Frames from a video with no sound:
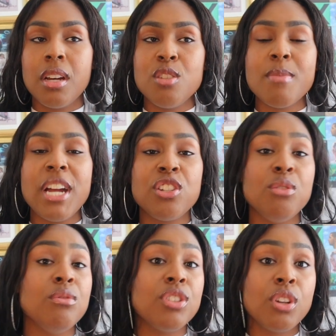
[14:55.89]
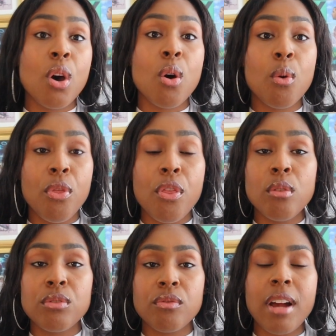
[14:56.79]
you might choose to go
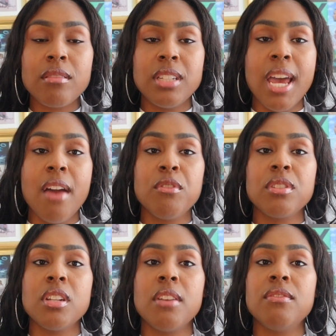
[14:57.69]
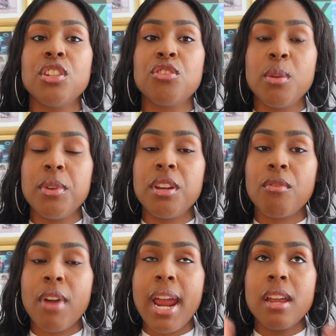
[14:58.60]
those routes to have your stuff
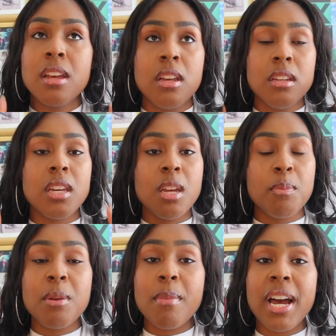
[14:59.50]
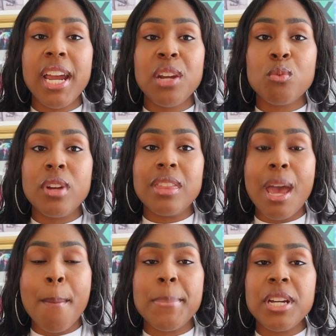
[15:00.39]
distributed, right? Keep in mind what
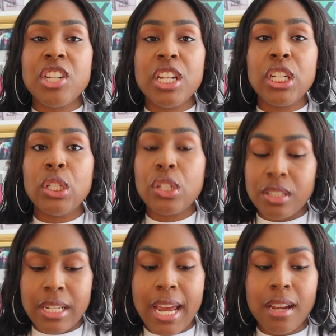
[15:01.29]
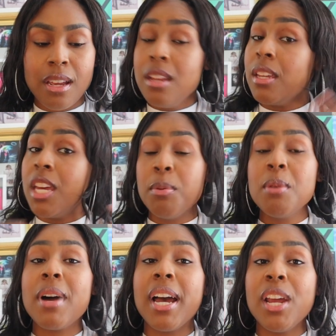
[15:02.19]
that budget looks like. Keep
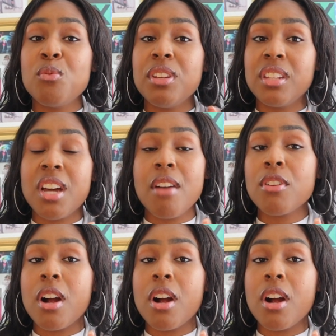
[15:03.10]
in mind what the cover